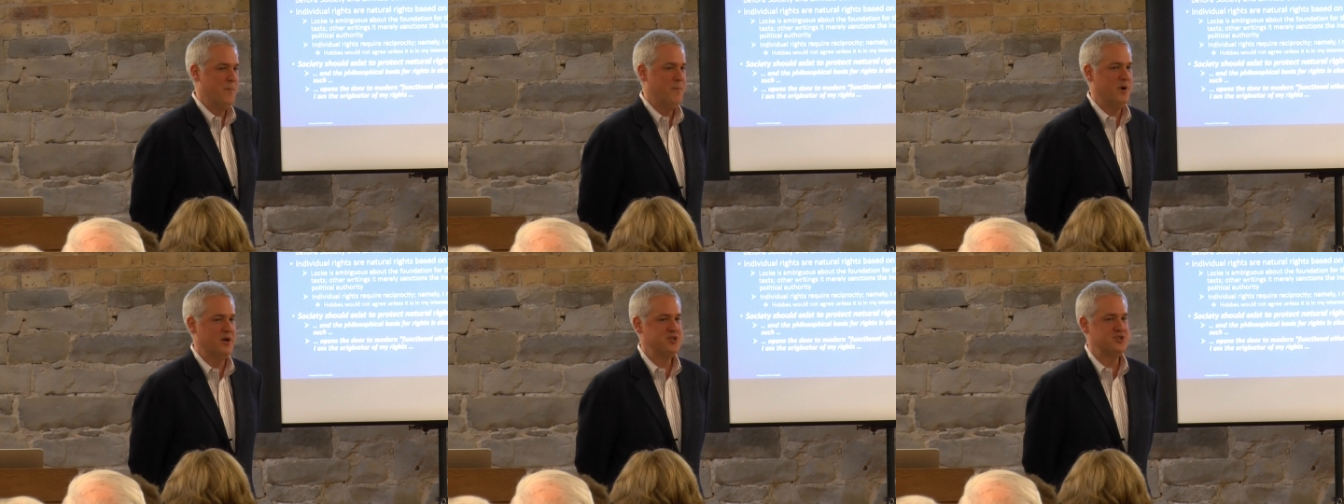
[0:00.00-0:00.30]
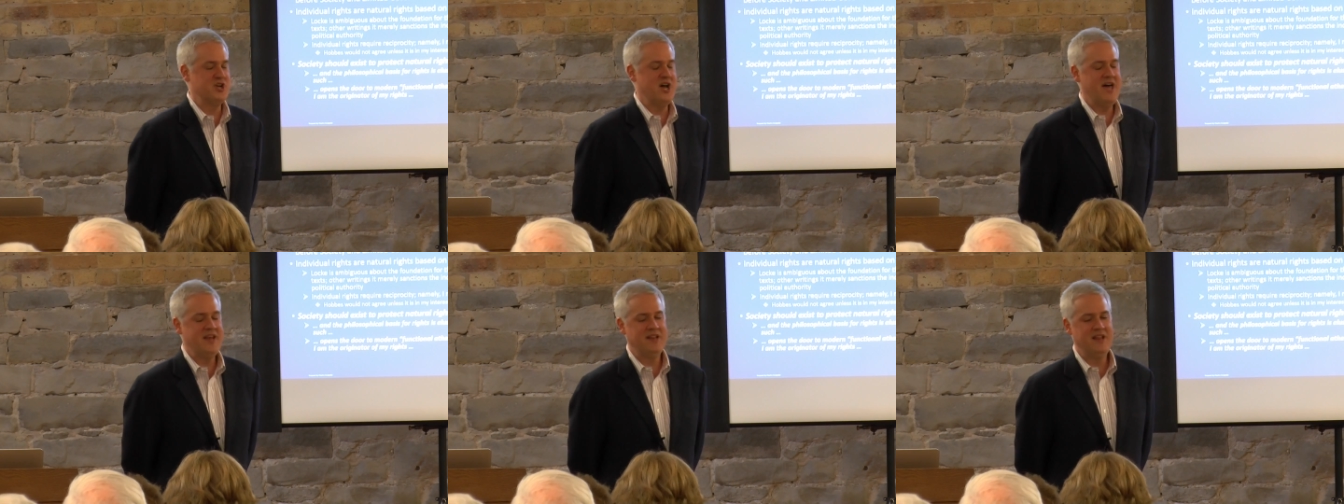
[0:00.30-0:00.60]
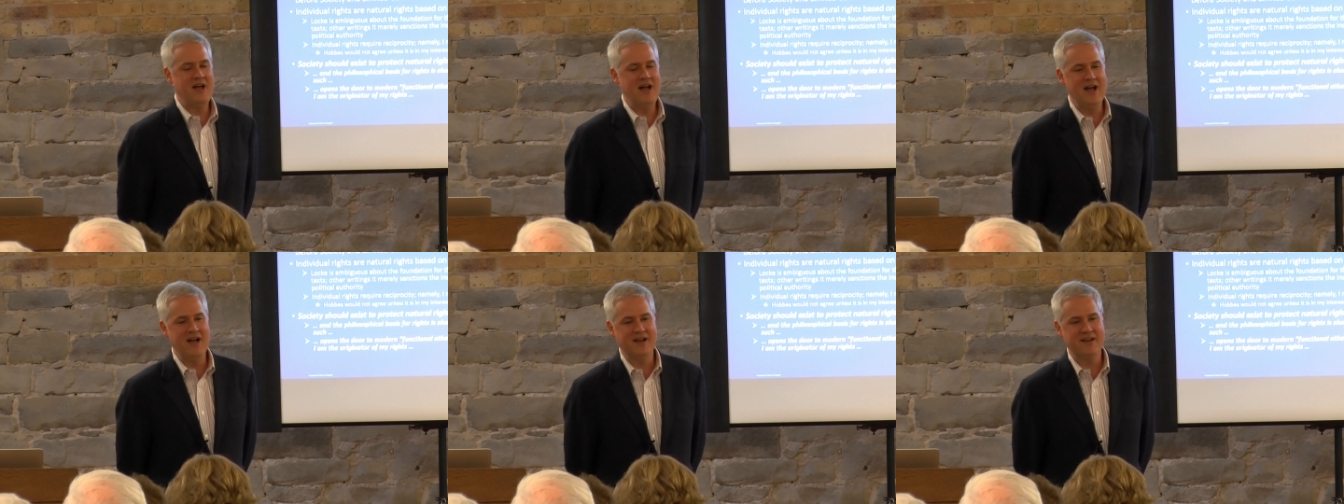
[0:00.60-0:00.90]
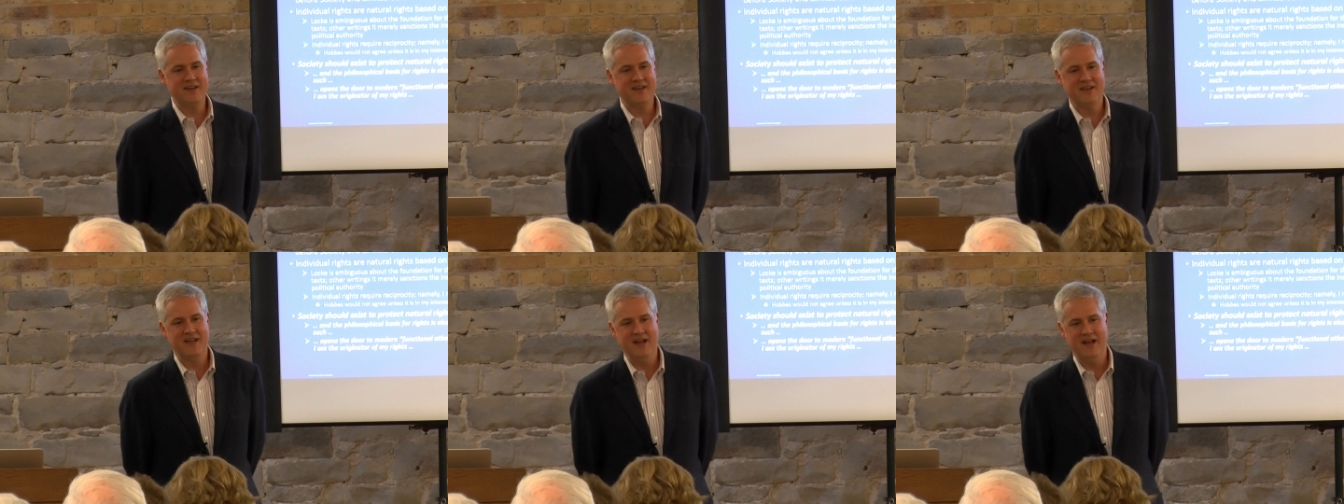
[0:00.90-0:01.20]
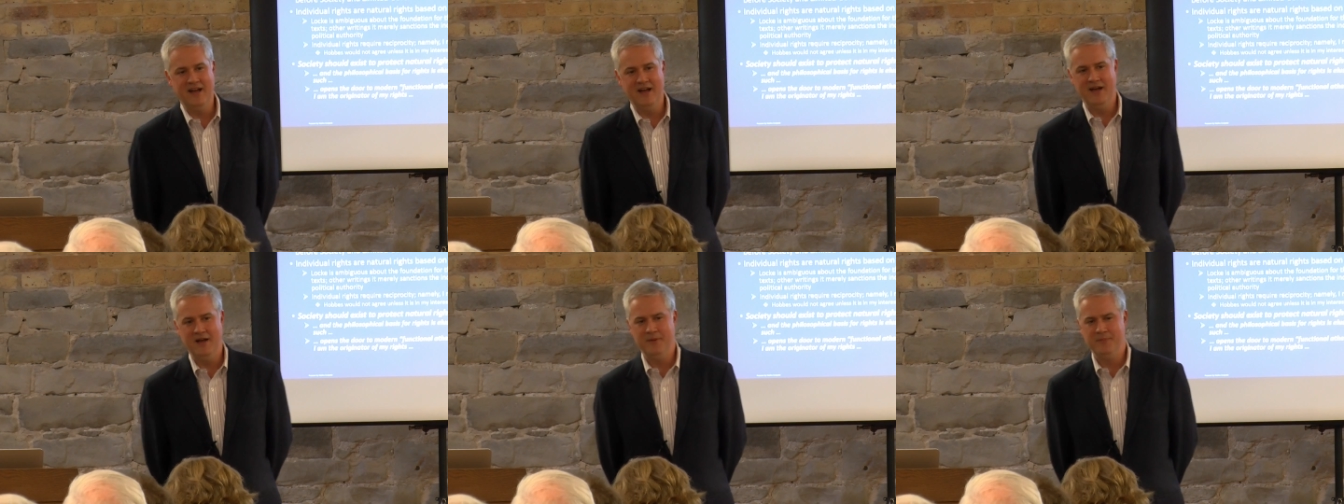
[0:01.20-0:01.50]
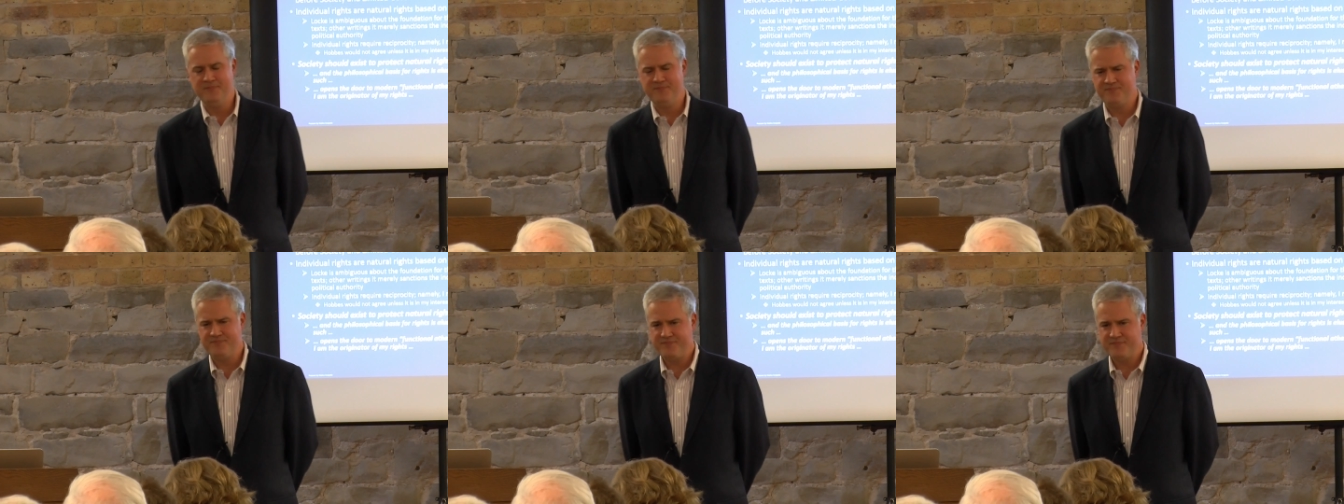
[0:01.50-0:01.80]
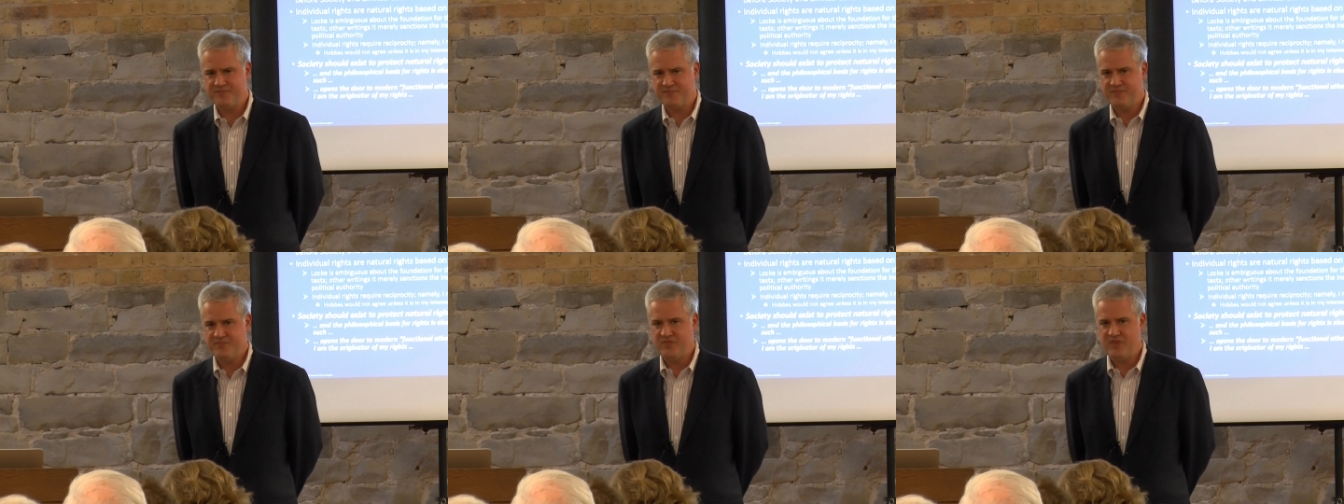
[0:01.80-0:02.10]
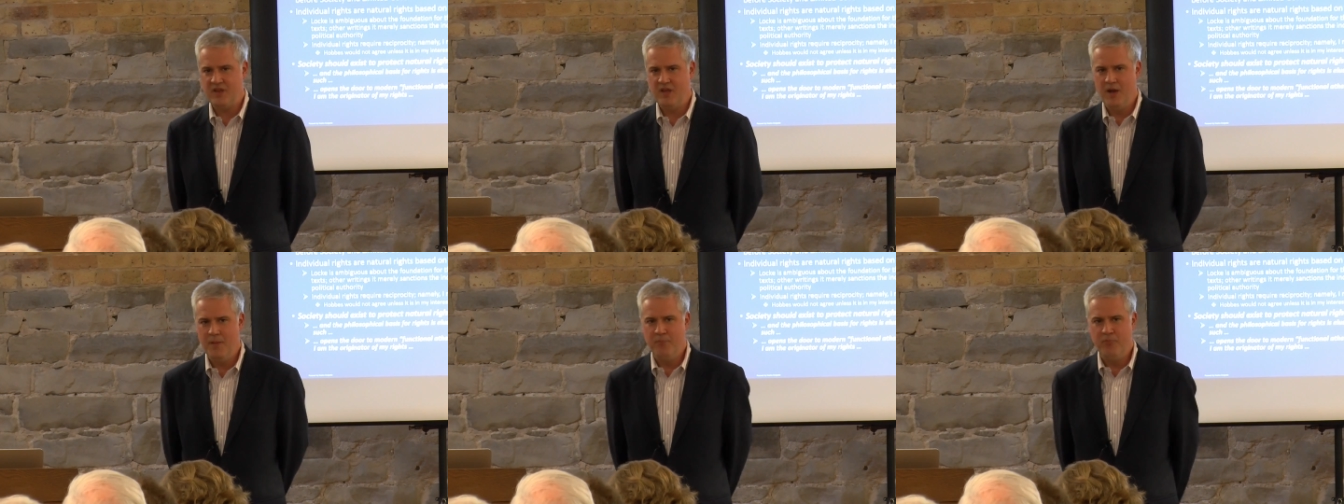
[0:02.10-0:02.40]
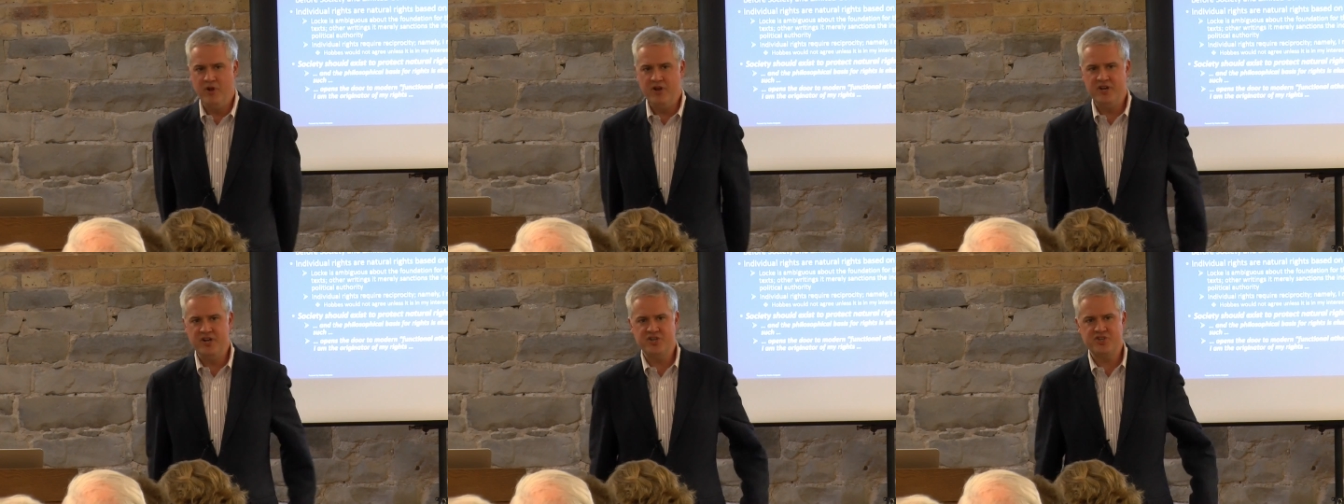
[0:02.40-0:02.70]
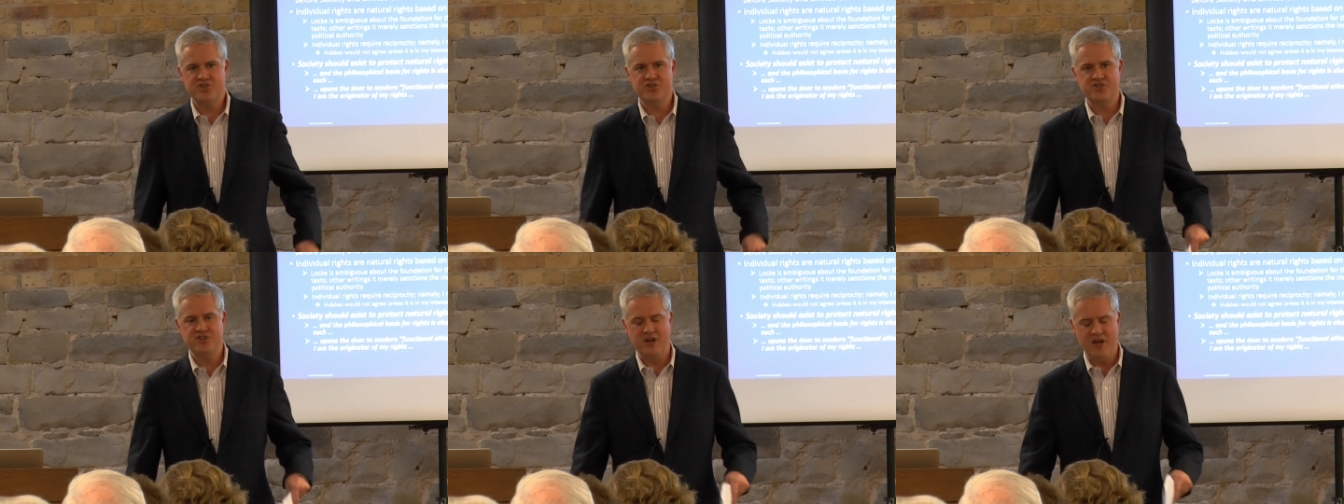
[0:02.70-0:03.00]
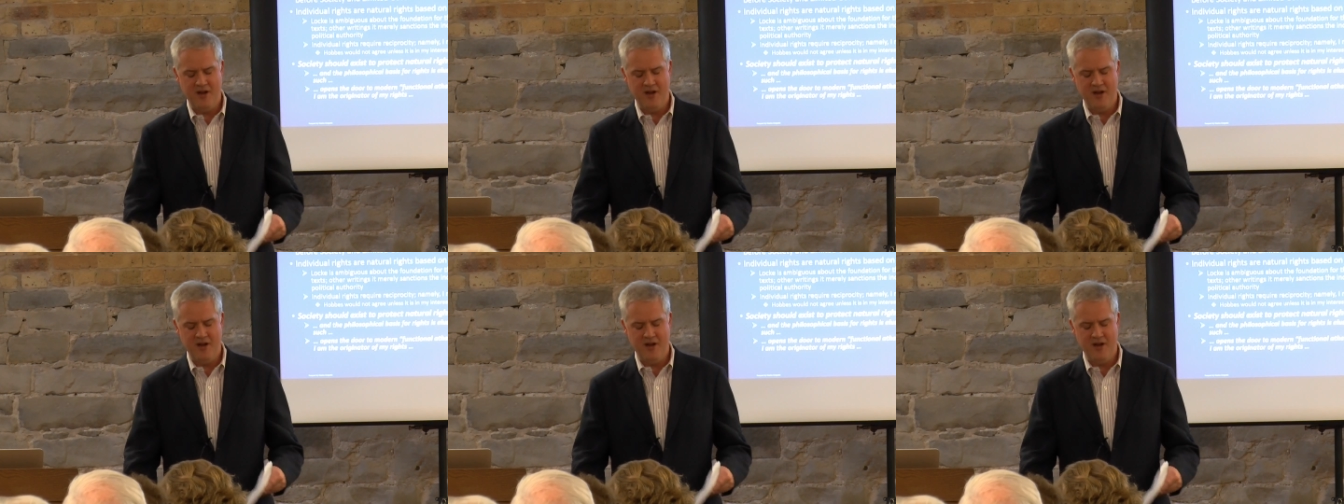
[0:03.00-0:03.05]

But John Locke, uh, British